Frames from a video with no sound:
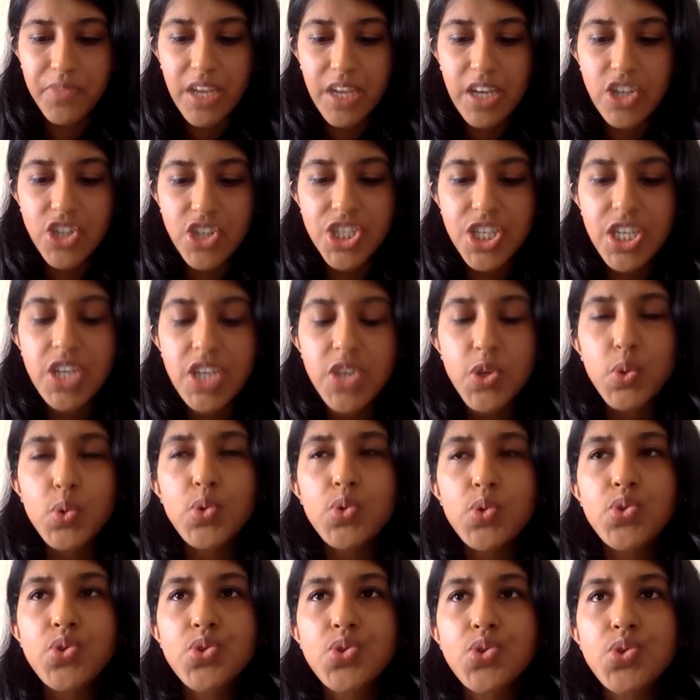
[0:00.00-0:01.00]
she
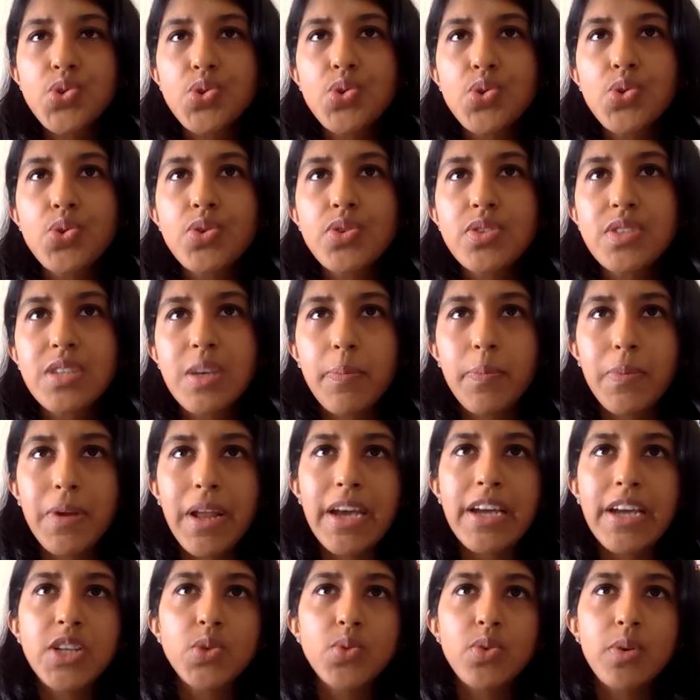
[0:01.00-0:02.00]
used to
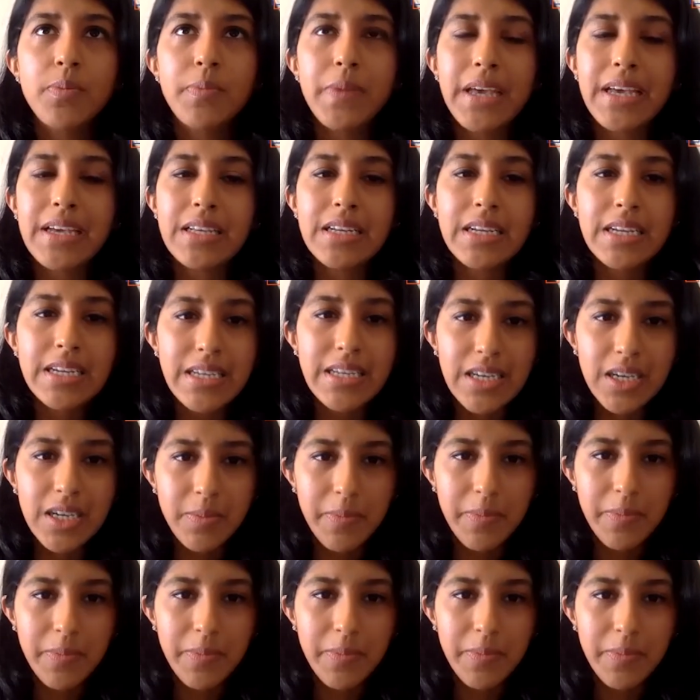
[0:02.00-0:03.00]
supply to a bakery
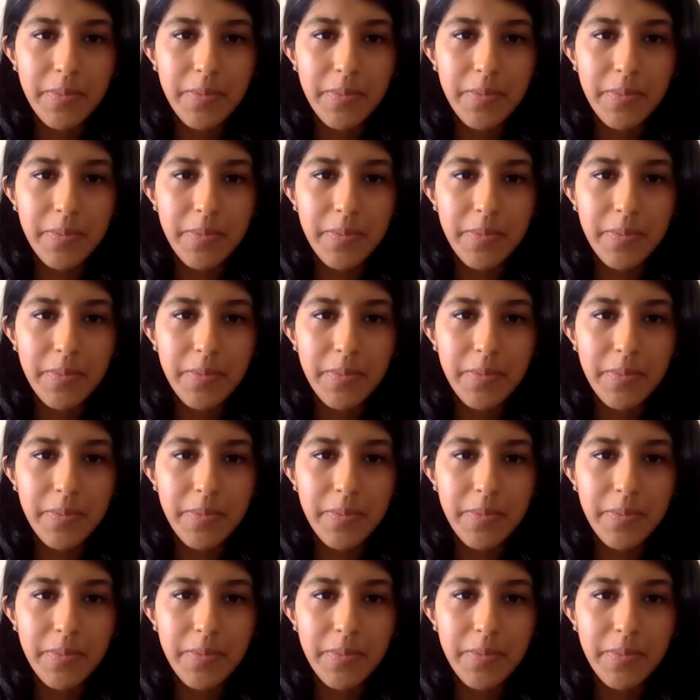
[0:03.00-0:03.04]
nearby,